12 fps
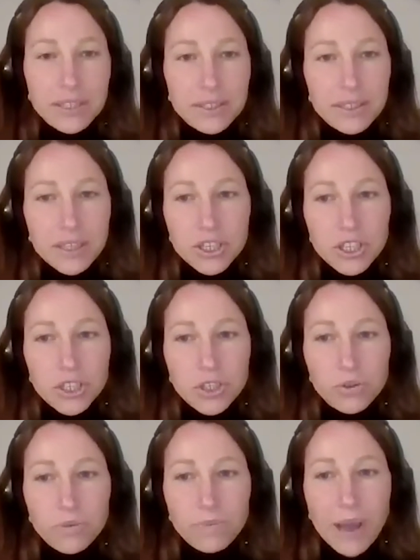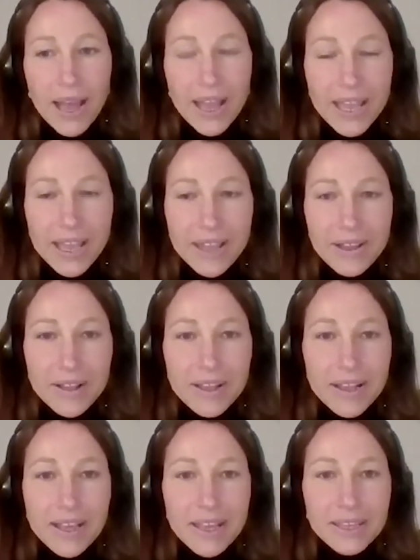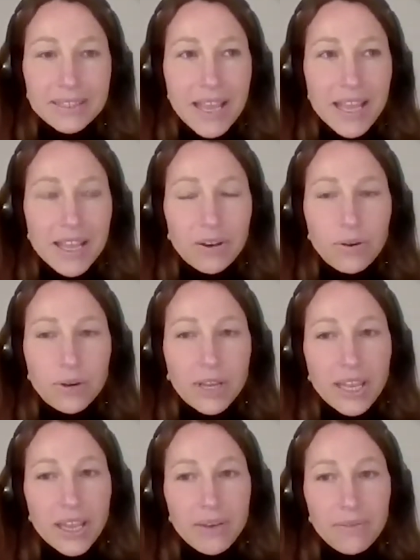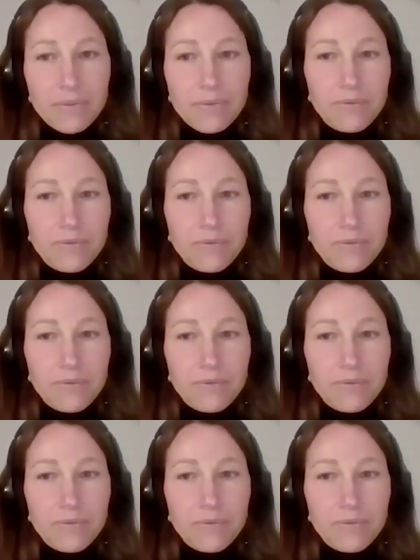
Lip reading: this issue by saying, okay,